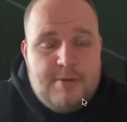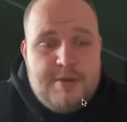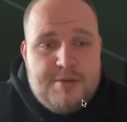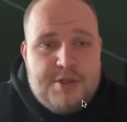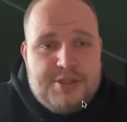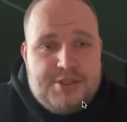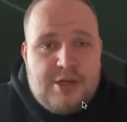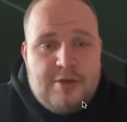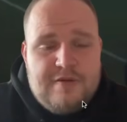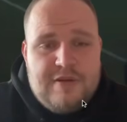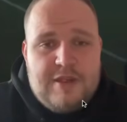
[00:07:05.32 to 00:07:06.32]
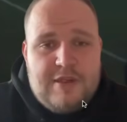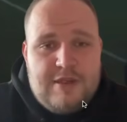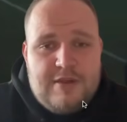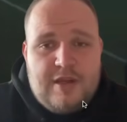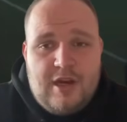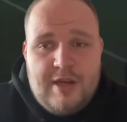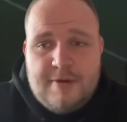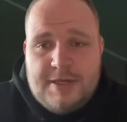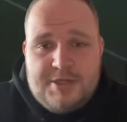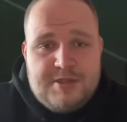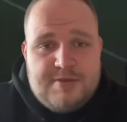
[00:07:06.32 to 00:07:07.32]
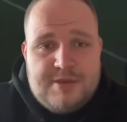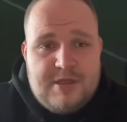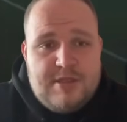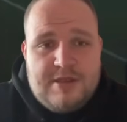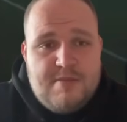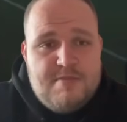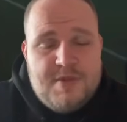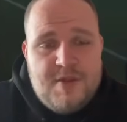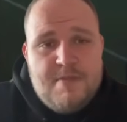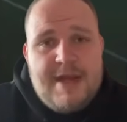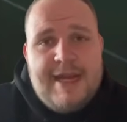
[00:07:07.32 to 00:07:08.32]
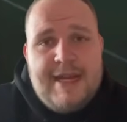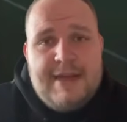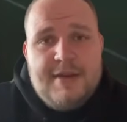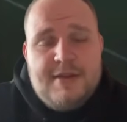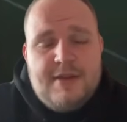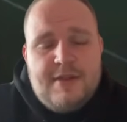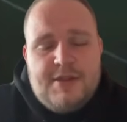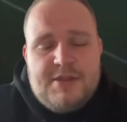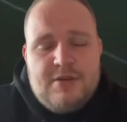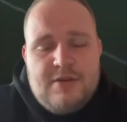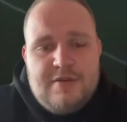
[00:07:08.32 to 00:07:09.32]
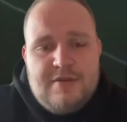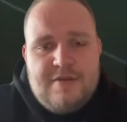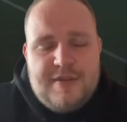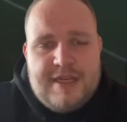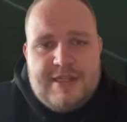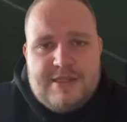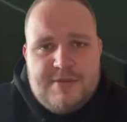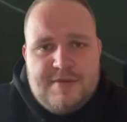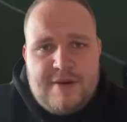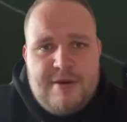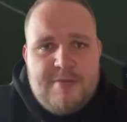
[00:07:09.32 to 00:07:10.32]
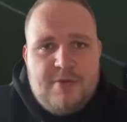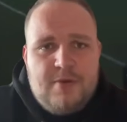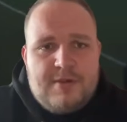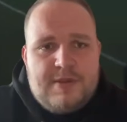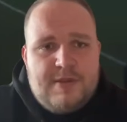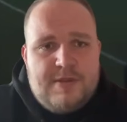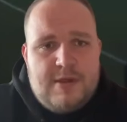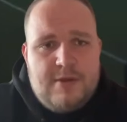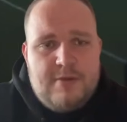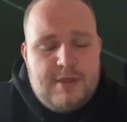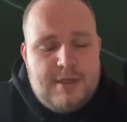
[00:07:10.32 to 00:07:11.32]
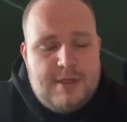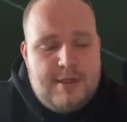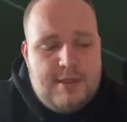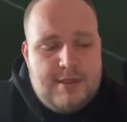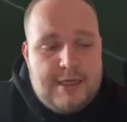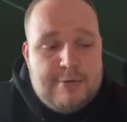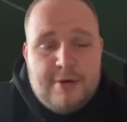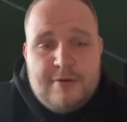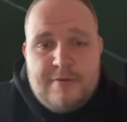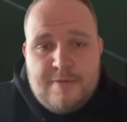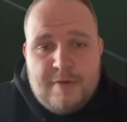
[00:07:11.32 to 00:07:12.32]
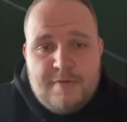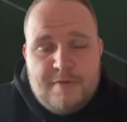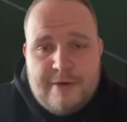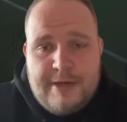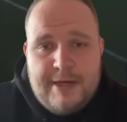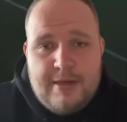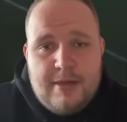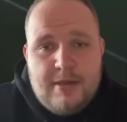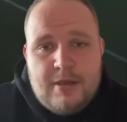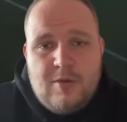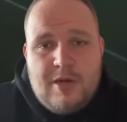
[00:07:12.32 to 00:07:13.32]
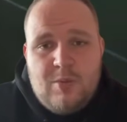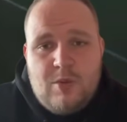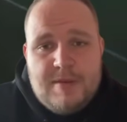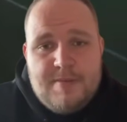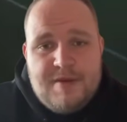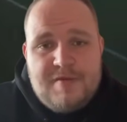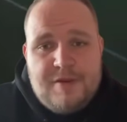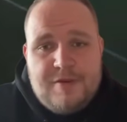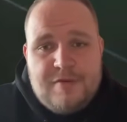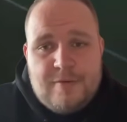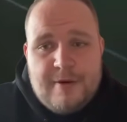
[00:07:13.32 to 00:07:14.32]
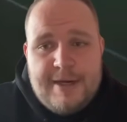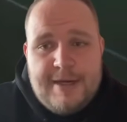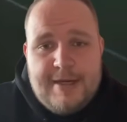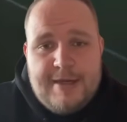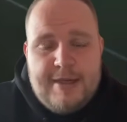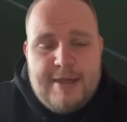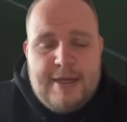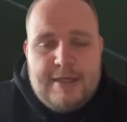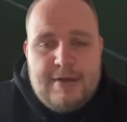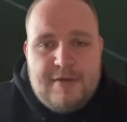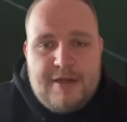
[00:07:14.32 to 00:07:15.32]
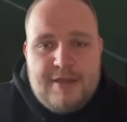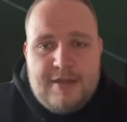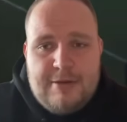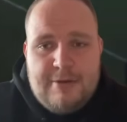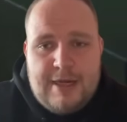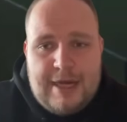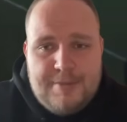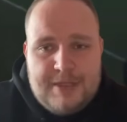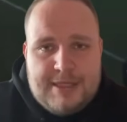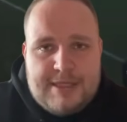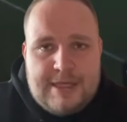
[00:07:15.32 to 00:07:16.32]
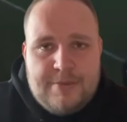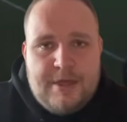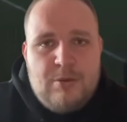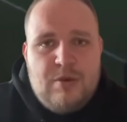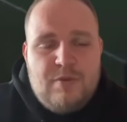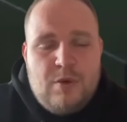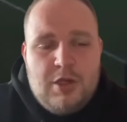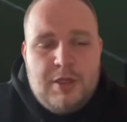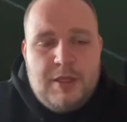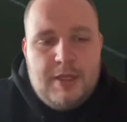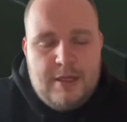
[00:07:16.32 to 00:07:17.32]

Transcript: we would just show for the high press, just the main sort of things that was very important. So narrow front three, quite wide midfield three, and the fact that they were happy to step out with one